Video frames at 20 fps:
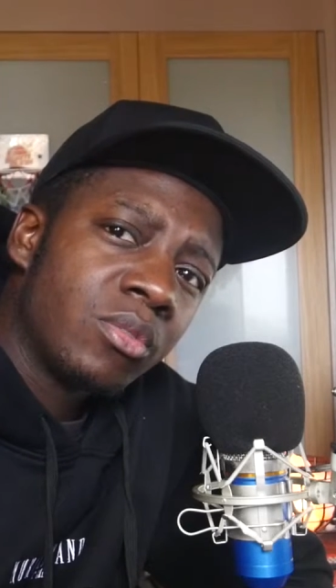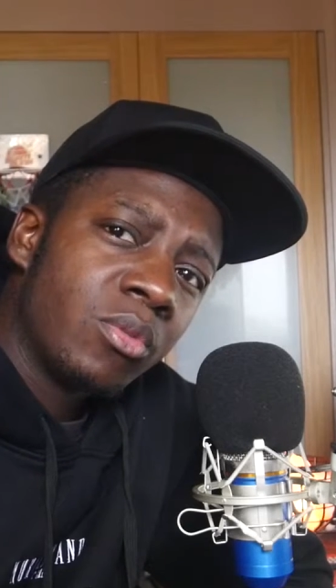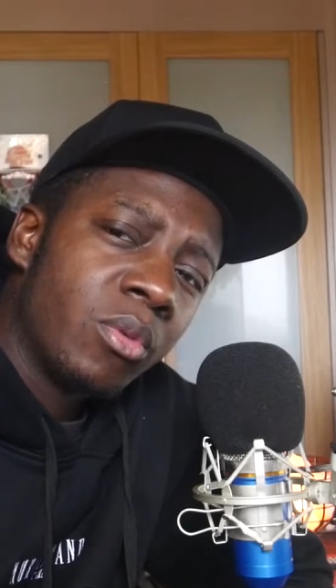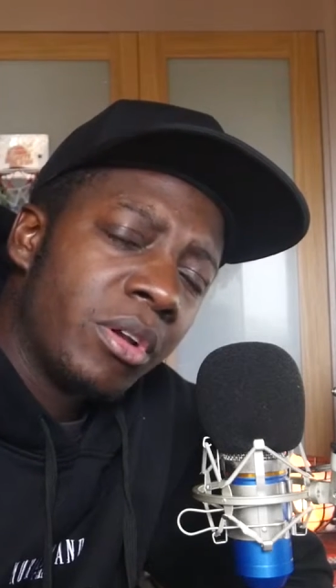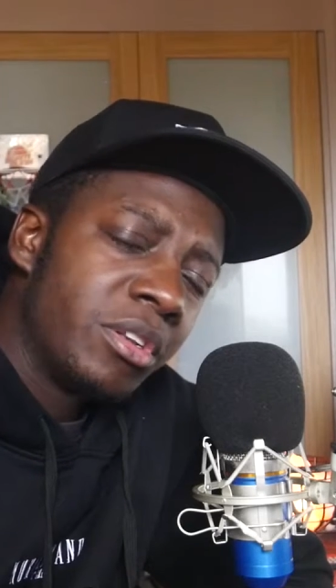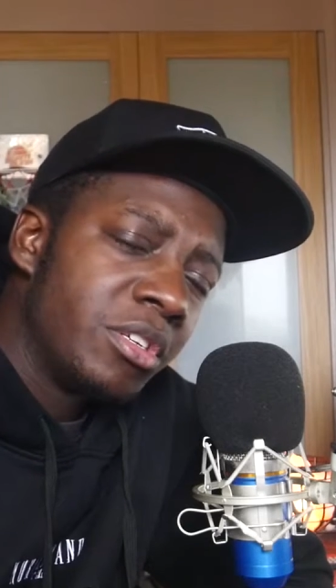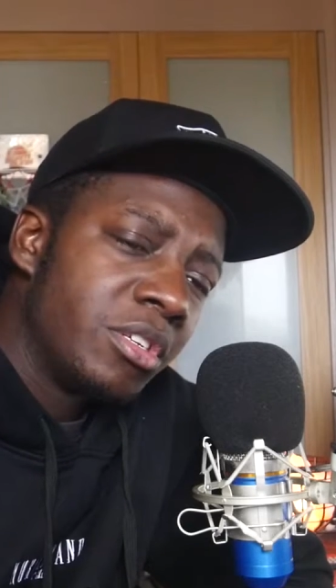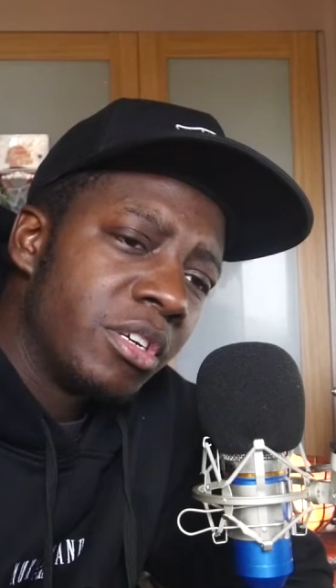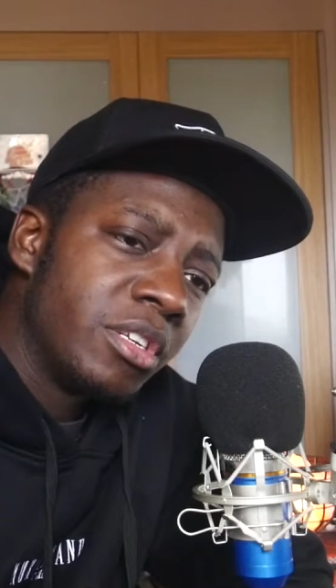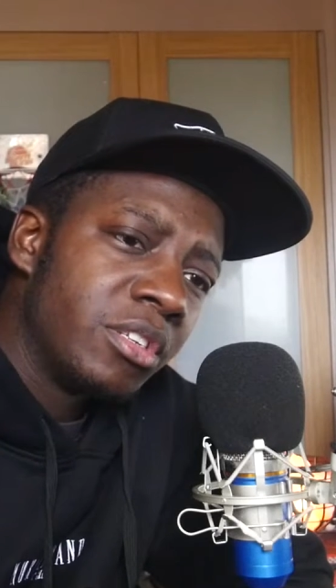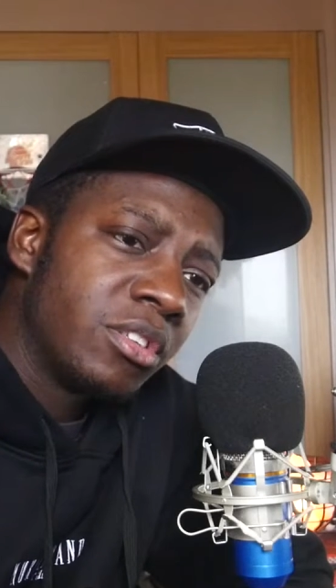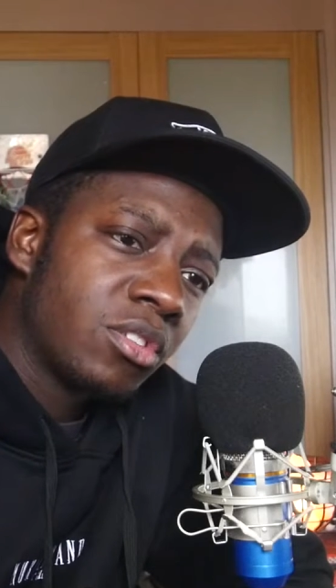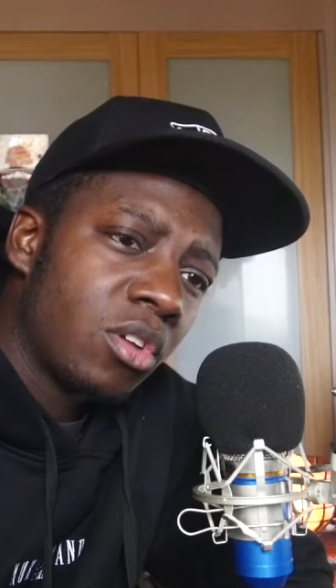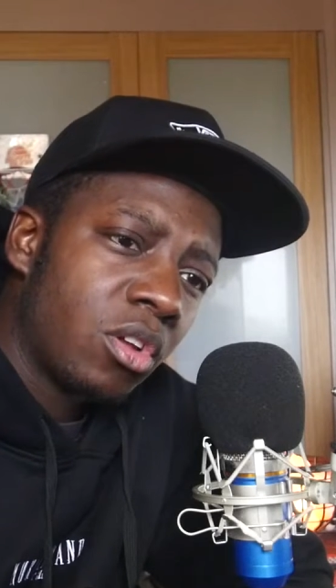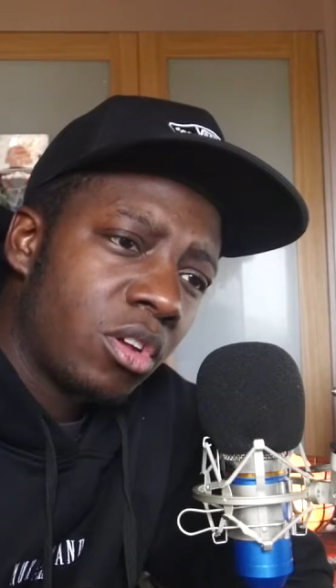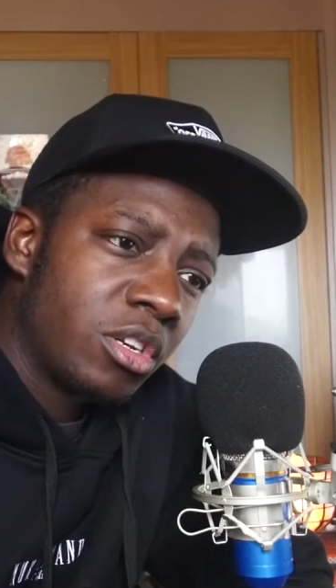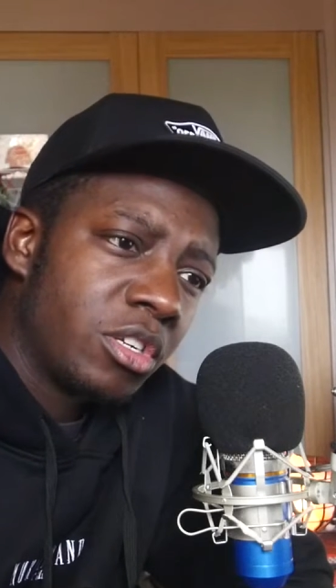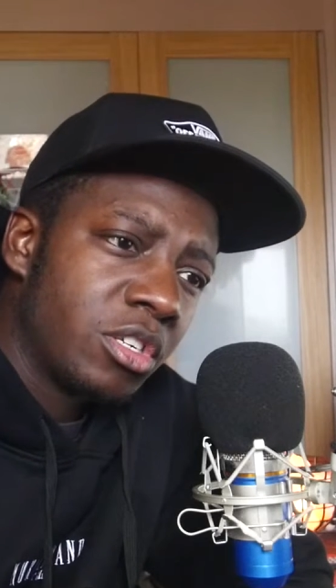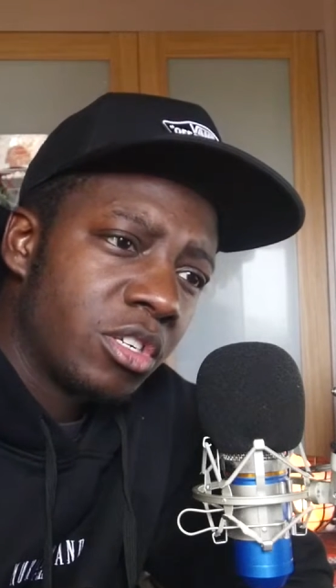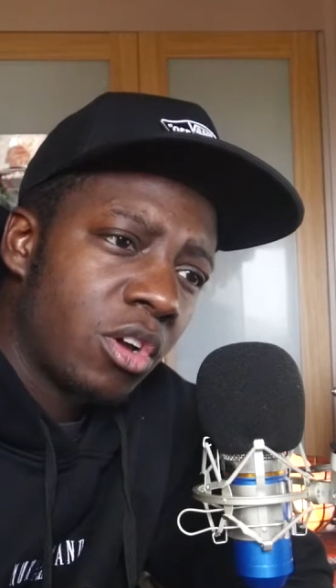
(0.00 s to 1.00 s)
when you're
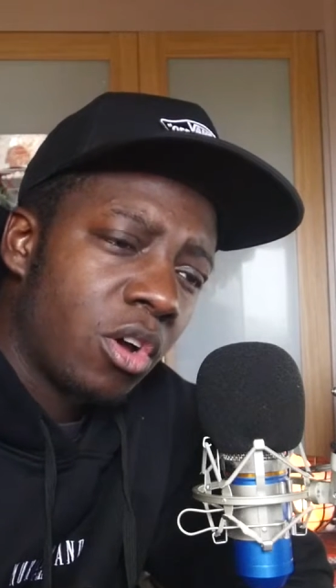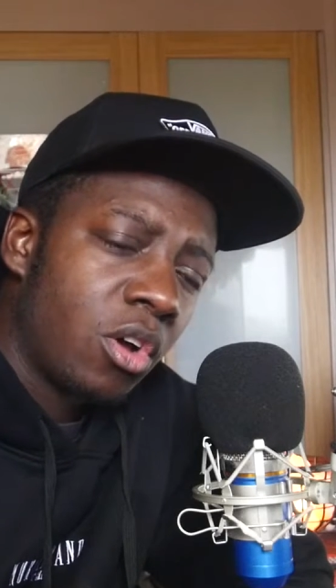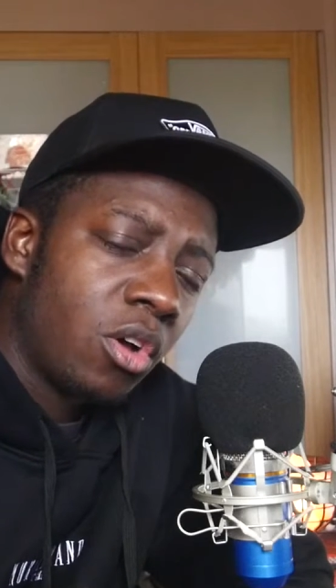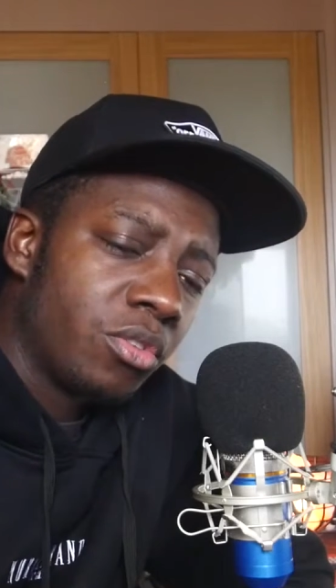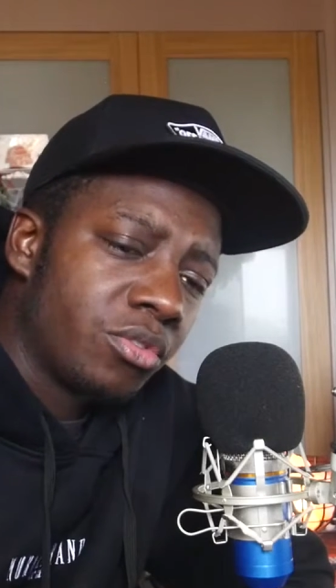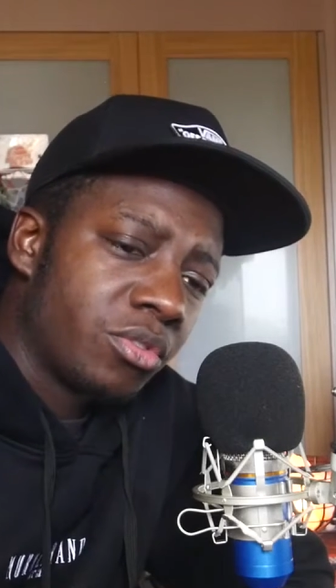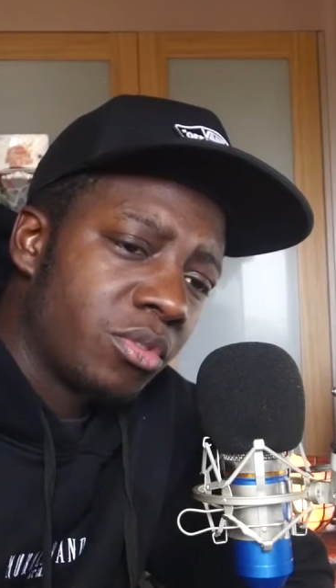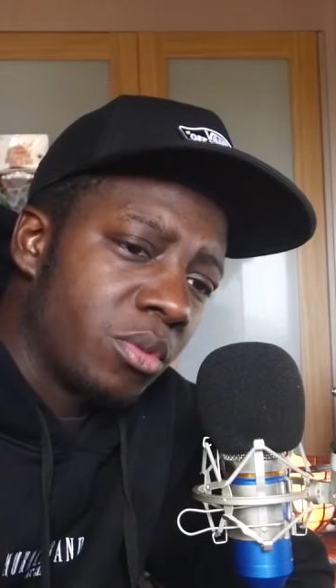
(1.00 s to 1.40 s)
installing the coils,